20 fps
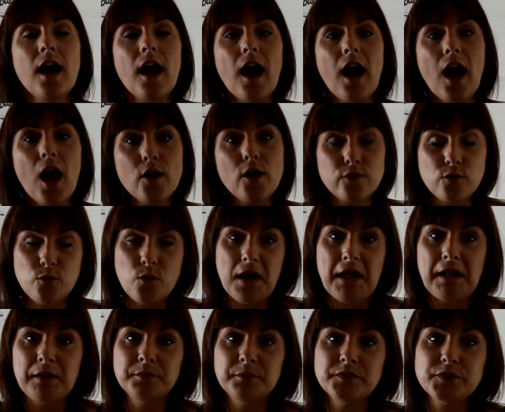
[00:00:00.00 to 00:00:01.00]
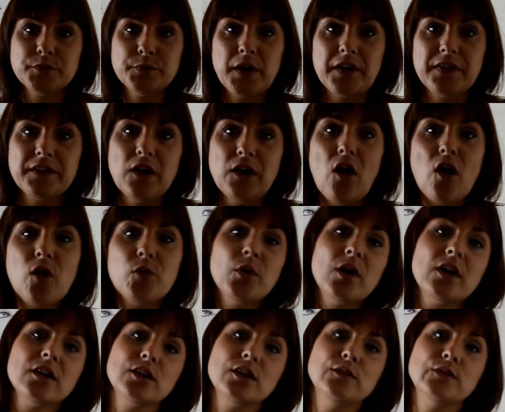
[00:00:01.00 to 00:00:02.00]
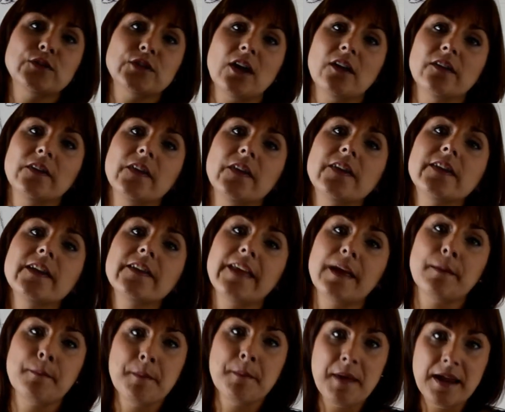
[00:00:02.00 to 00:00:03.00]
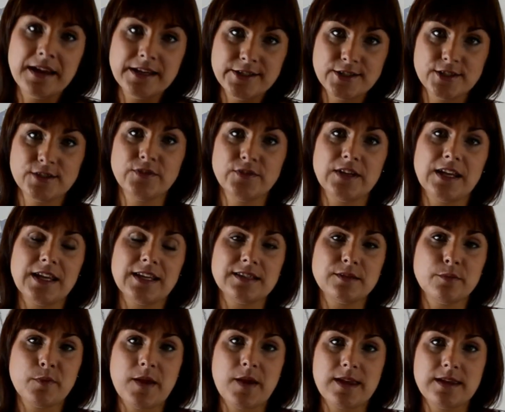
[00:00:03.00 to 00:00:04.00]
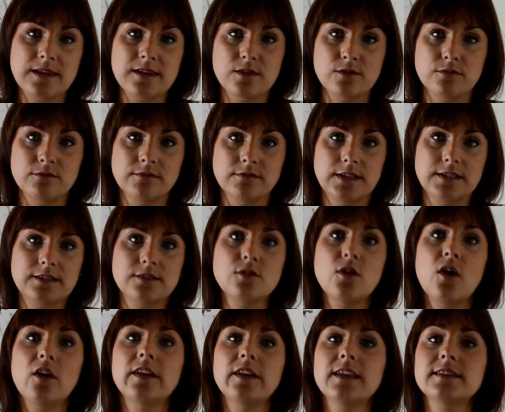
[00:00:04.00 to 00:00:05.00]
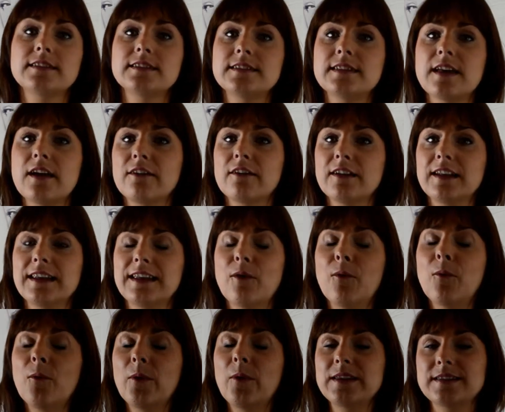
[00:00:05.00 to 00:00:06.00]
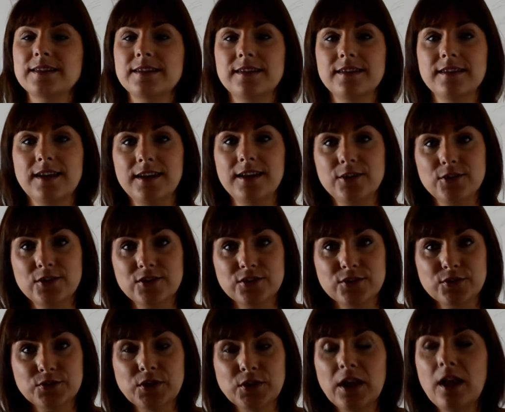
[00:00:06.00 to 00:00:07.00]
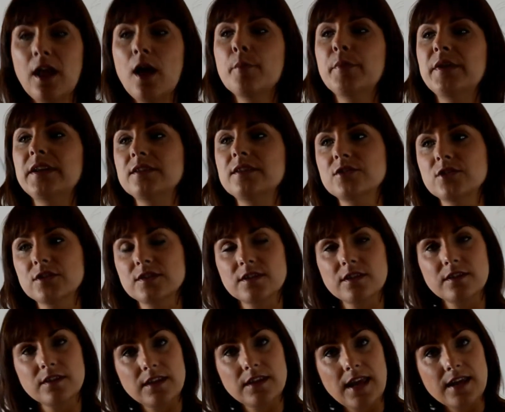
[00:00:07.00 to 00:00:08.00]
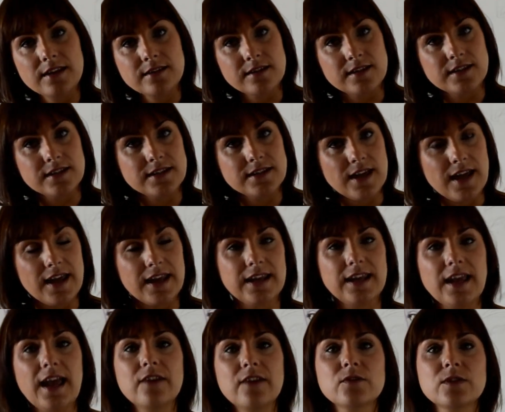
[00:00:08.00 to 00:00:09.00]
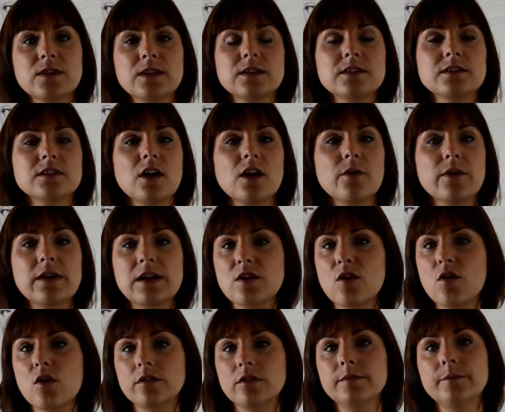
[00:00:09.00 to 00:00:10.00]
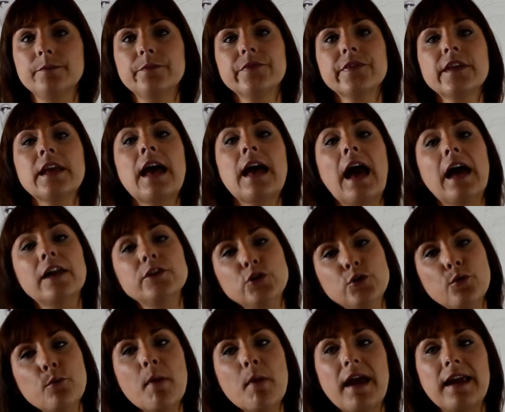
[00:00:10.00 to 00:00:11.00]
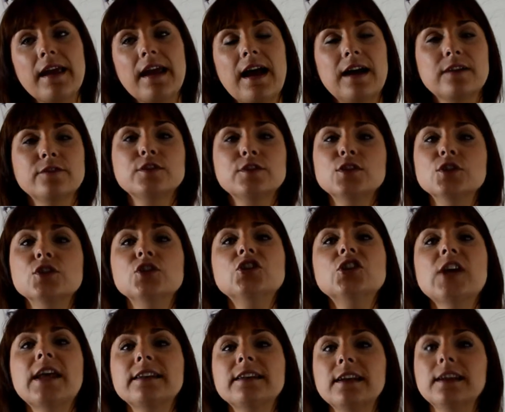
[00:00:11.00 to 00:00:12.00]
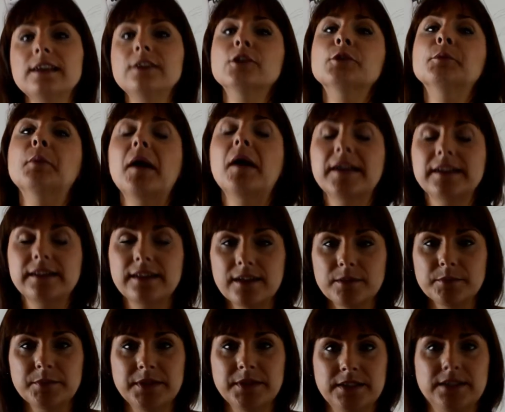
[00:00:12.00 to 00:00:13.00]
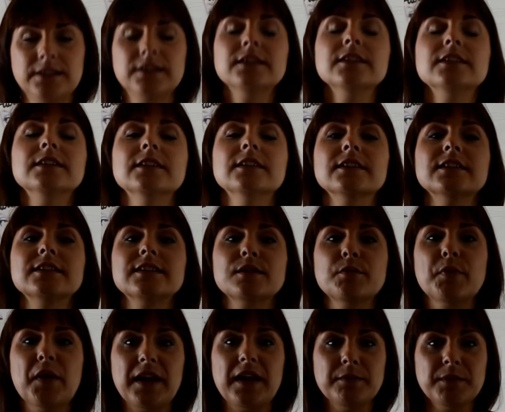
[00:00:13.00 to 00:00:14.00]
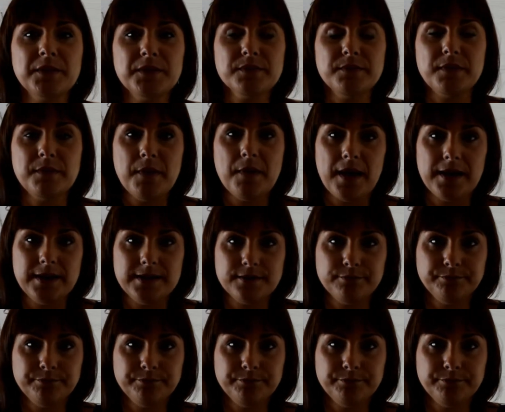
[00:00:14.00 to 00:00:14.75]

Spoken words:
overwhelmed by the artwork you've done that they may just forget to pay you. It's not necessarily always intentional, but it's just at the end of the day, everything's going on, and you may have to gently remind them that there's a payment to be made.